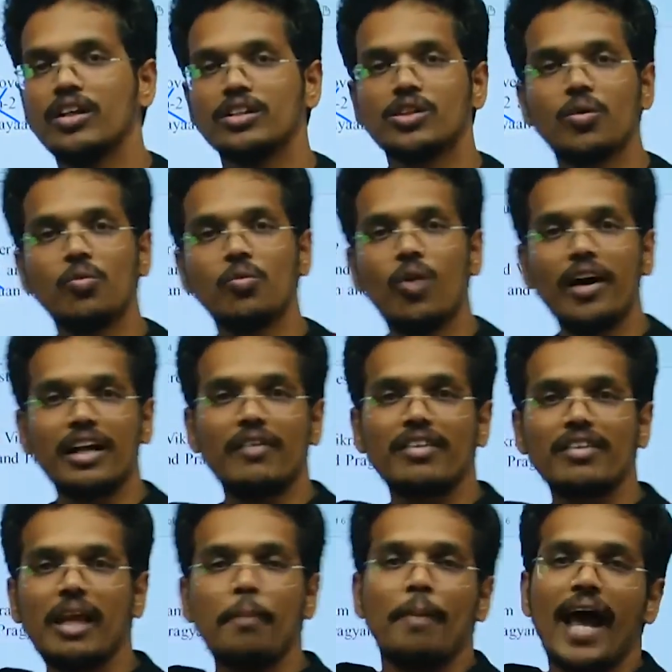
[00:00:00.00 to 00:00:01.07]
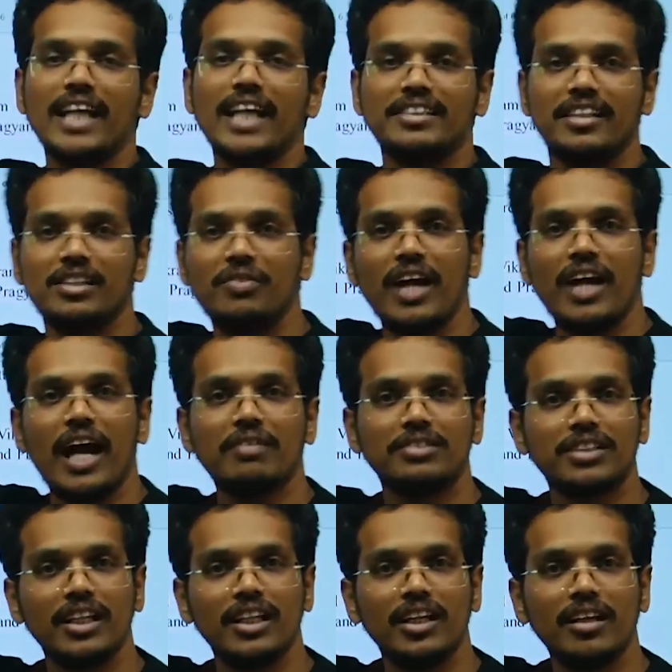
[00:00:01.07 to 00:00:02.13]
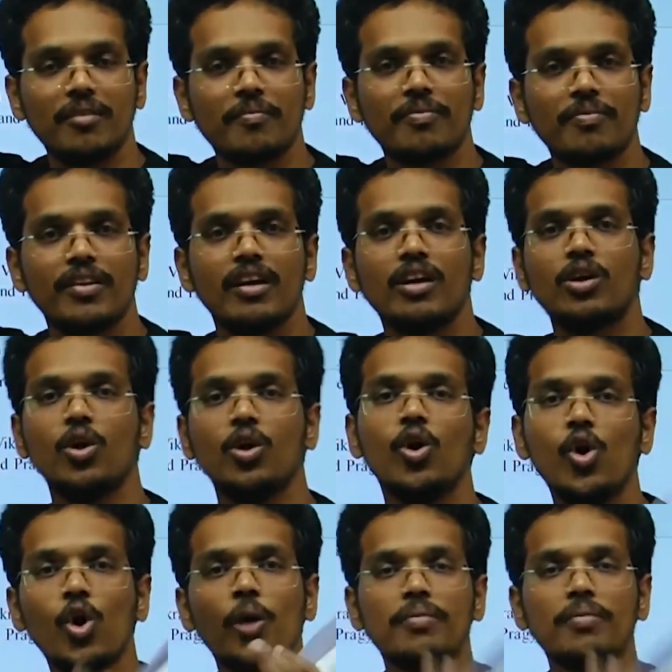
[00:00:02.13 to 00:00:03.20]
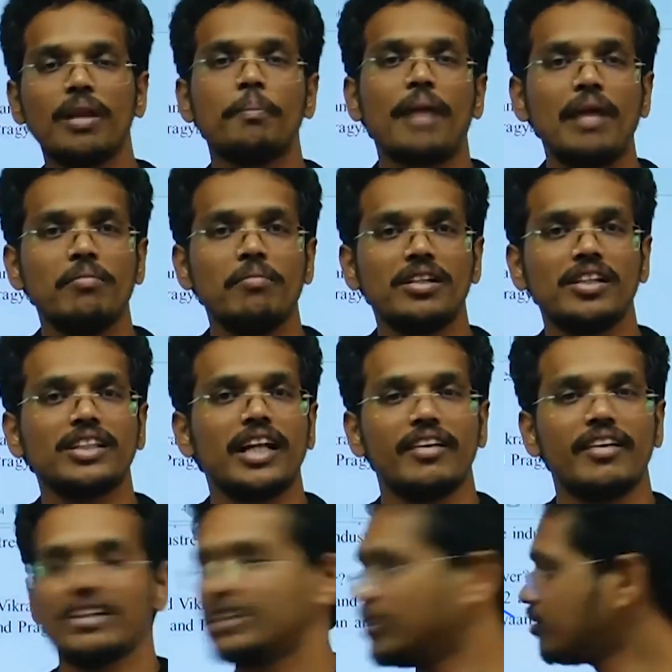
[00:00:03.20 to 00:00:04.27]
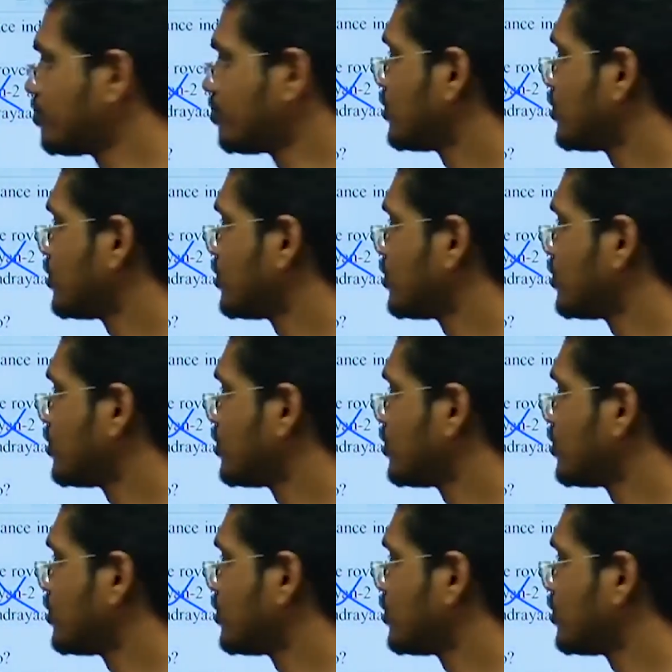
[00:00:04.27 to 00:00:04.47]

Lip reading: So whatever the passage we have seen, to whom the Prime Minister is addressing,